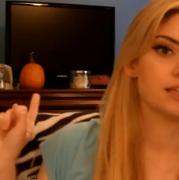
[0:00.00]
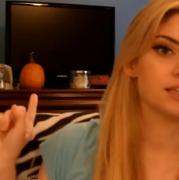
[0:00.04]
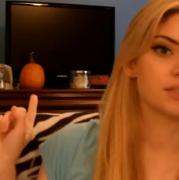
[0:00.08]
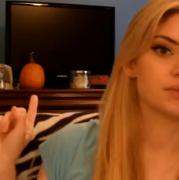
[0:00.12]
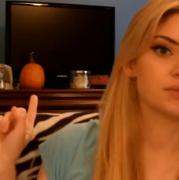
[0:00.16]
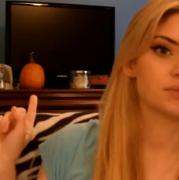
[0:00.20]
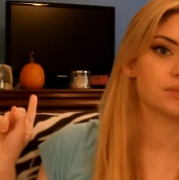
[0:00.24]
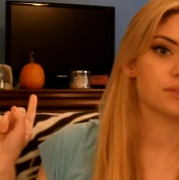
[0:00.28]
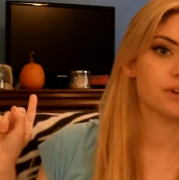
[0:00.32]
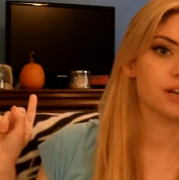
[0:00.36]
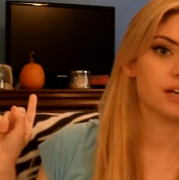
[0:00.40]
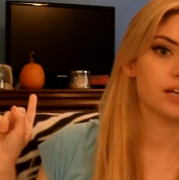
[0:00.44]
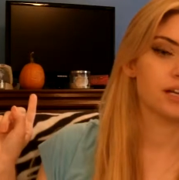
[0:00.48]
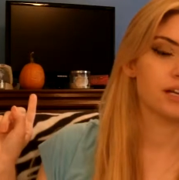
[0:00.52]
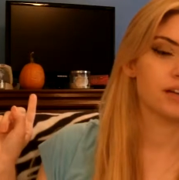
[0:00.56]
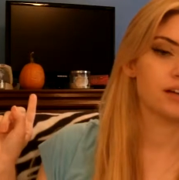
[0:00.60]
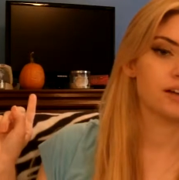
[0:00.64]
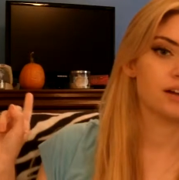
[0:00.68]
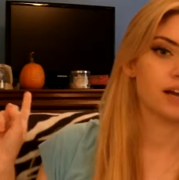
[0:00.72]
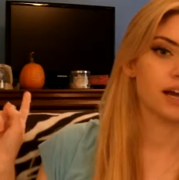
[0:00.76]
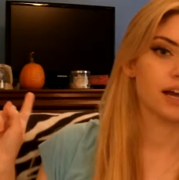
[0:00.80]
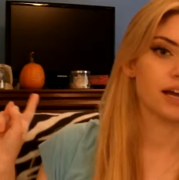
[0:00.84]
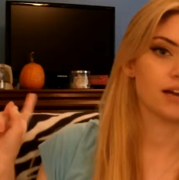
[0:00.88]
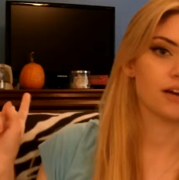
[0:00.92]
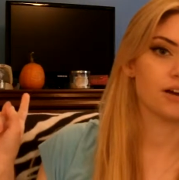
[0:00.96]
this one right
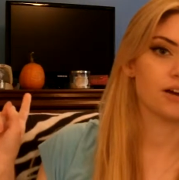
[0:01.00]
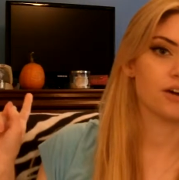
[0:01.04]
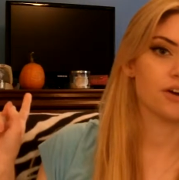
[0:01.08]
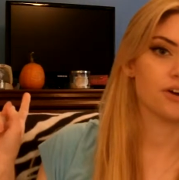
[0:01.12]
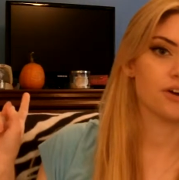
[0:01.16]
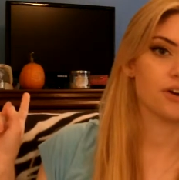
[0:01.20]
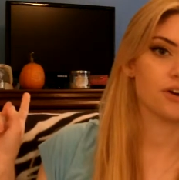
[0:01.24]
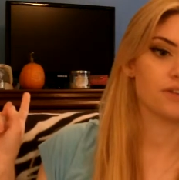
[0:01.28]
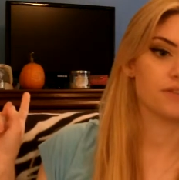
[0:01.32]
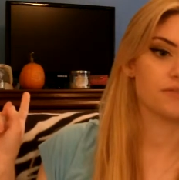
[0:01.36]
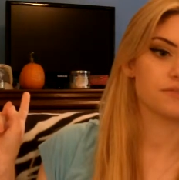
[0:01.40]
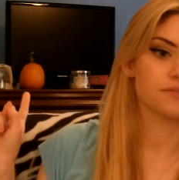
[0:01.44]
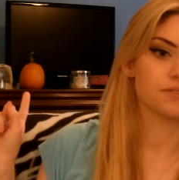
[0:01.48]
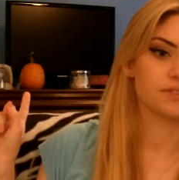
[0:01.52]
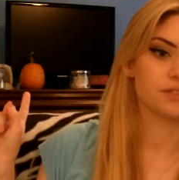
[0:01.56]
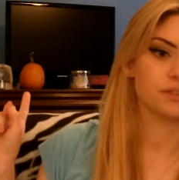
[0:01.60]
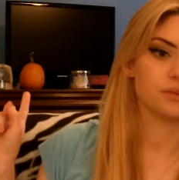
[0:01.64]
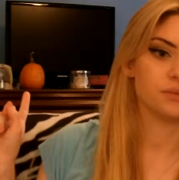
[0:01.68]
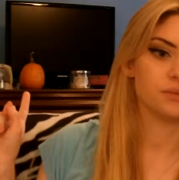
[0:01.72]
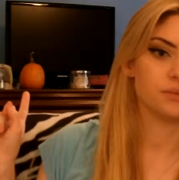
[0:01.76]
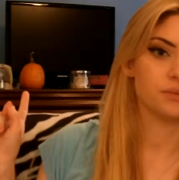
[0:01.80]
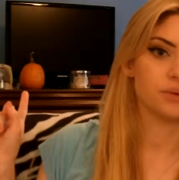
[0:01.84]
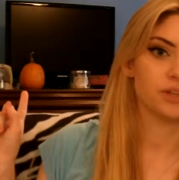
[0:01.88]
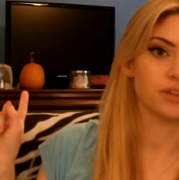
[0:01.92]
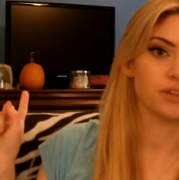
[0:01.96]
here I carved
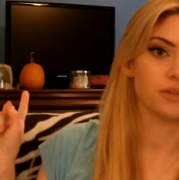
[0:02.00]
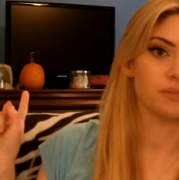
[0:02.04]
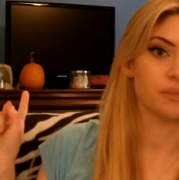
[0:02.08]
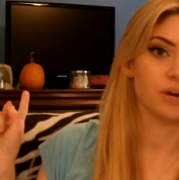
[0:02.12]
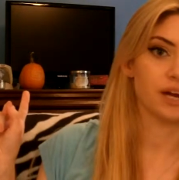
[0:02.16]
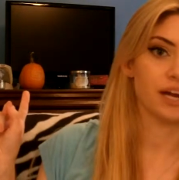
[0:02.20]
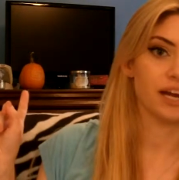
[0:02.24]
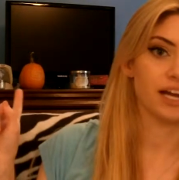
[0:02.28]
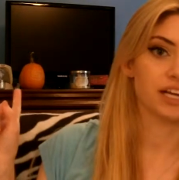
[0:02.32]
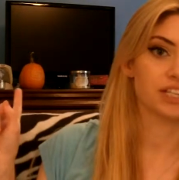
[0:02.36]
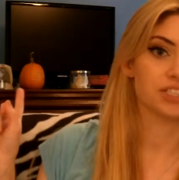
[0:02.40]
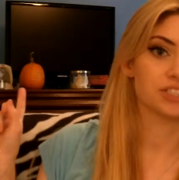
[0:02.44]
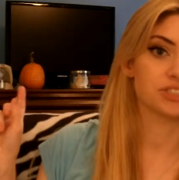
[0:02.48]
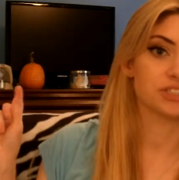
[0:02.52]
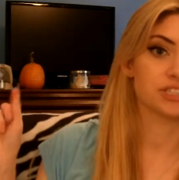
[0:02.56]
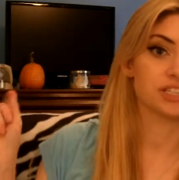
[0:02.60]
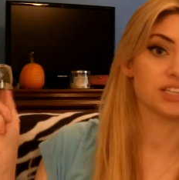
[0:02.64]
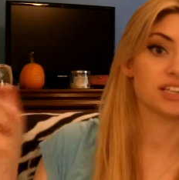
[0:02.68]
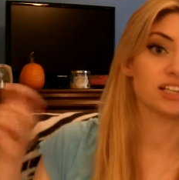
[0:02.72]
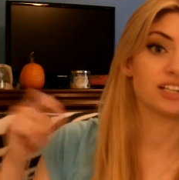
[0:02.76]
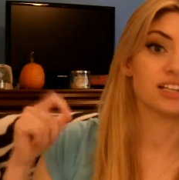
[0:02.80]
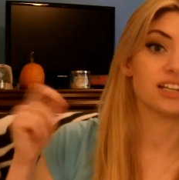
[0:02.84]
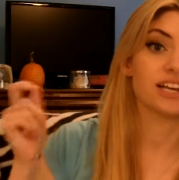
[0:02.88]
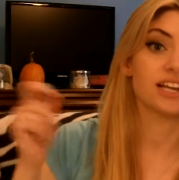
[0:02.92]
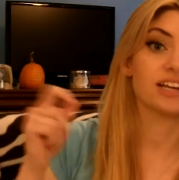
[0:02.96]
with my
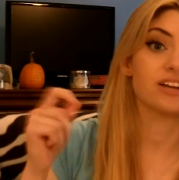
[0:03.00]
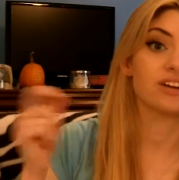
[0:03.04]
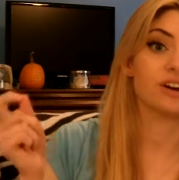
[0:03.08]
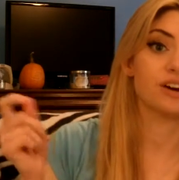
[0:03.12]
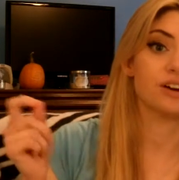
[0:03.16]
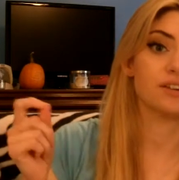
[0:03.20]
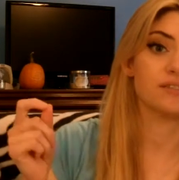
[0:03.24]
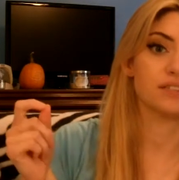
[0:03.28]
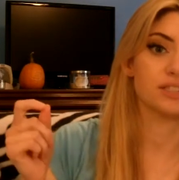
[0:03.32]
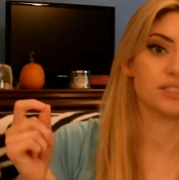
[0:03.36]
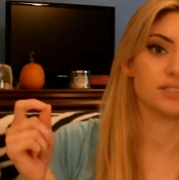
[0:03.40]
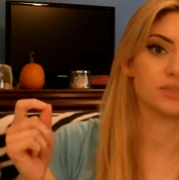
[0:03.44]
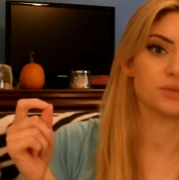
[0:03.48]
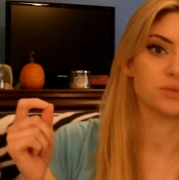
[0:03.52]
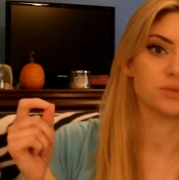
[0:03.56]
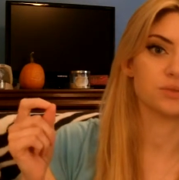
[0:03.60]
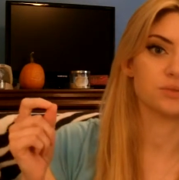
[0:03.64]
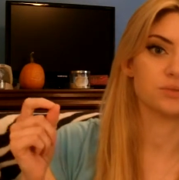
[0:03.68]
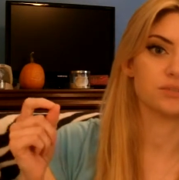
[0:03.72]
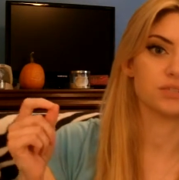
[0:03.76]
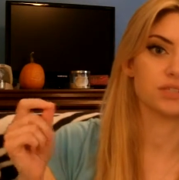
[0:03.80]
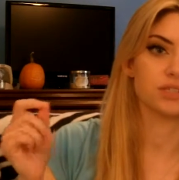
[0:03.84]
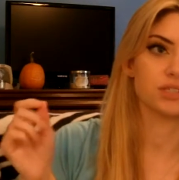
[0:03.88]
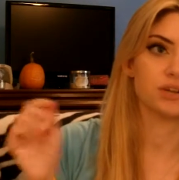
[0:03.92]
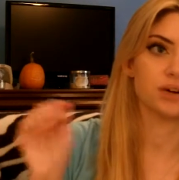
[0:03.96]
actually clay carving
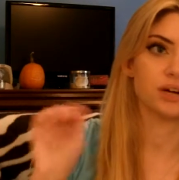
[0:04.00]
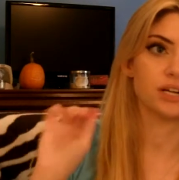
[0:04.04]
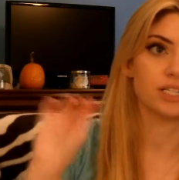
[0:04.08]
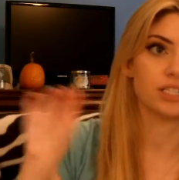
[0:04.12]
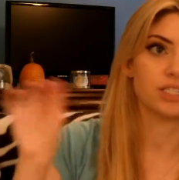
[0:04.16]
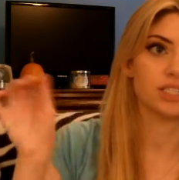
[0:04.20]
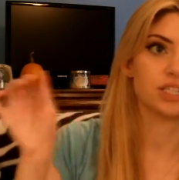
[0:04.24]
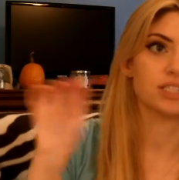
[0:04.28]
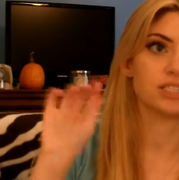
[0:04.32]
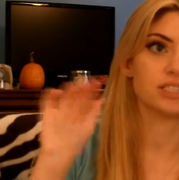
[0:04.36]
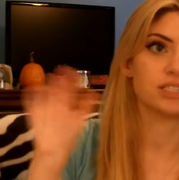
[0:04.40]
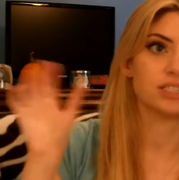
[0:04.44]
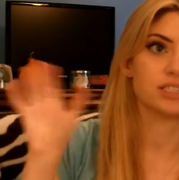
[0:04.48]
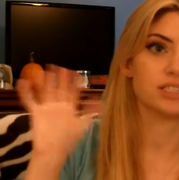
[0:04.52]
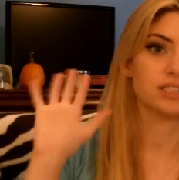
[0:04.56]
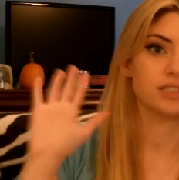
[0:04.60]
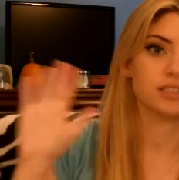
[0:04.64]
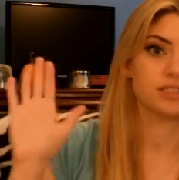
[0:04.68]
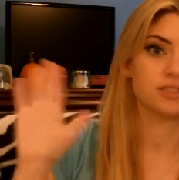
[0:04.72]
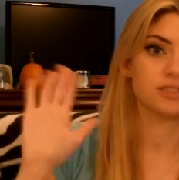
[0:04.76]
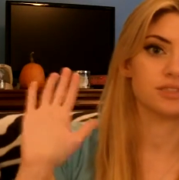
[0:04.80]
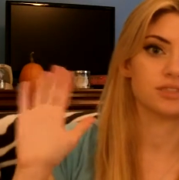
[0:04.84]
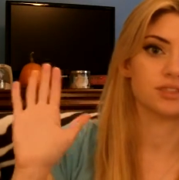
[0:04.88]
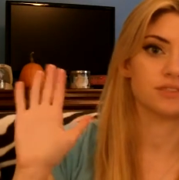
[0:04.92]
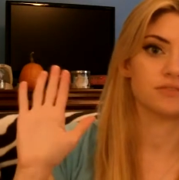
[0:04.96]
tools, so I just
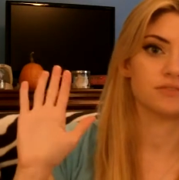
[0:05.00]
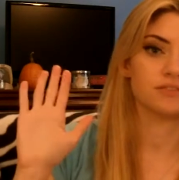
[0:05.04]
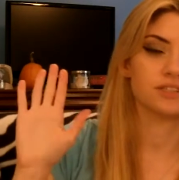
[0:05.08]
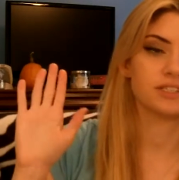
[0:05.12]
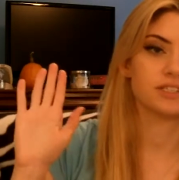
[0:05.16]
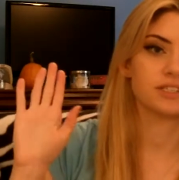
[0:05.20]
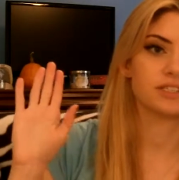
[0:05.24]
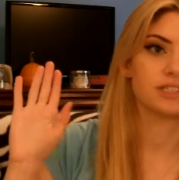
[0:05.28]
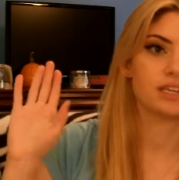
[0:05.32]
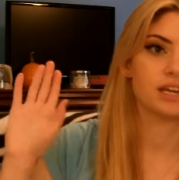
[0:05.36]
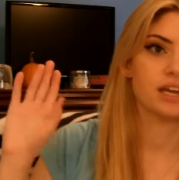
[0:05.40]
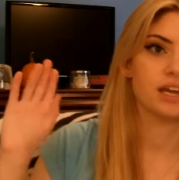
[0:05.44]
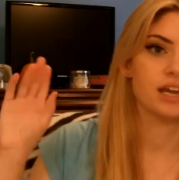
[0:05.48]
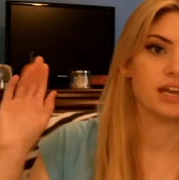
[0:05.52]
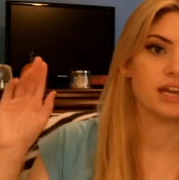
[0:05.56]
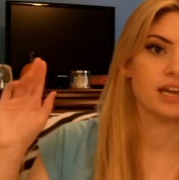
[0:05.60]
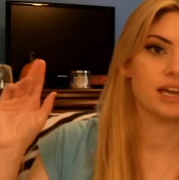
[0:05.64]
did the surface